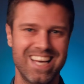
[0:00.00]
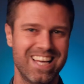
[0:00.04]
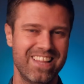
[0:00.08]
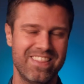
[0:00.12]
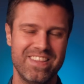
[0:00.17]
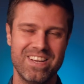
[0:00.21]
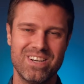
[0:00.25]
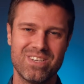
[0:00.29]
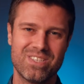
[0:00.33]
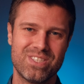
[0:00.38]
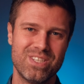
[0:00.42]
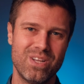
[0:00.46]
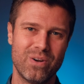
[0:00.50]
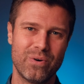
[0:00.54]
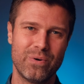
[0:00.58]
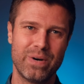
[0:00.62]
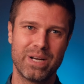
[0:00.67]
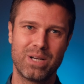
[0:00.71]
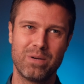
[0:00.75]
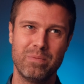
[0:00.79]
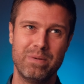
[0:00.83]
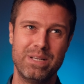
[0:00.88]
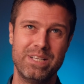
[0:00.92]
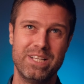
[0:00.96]
There's no
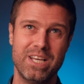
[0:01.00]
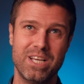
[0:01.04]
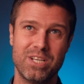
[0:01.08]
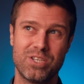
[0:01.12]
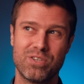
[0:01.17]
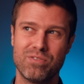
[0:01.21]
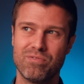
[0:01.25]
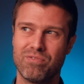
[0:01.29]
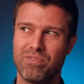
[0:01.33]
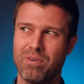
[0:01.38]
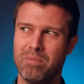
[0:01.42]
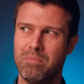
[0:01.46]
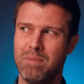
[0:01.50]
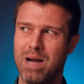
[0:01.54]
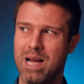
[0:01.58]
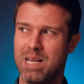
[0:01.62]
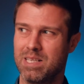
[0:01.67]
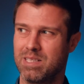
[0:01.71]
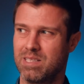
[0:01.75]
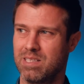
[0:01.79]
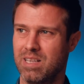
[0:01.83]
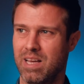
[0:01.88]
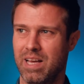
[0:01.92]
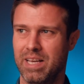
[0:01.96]
recommendation from my
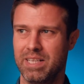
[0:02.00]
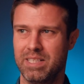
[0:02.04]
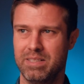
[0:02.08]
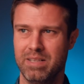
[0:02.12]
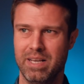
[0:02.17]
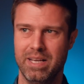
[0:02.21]
side.